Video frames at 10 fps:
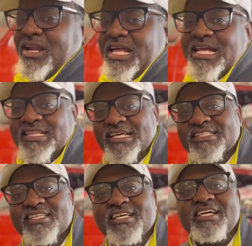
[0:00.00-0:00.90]
like
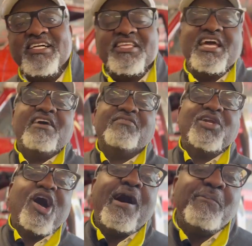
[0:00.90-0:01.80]
this, they haven't
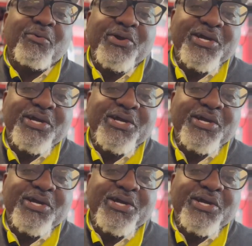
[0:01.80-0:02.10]
operated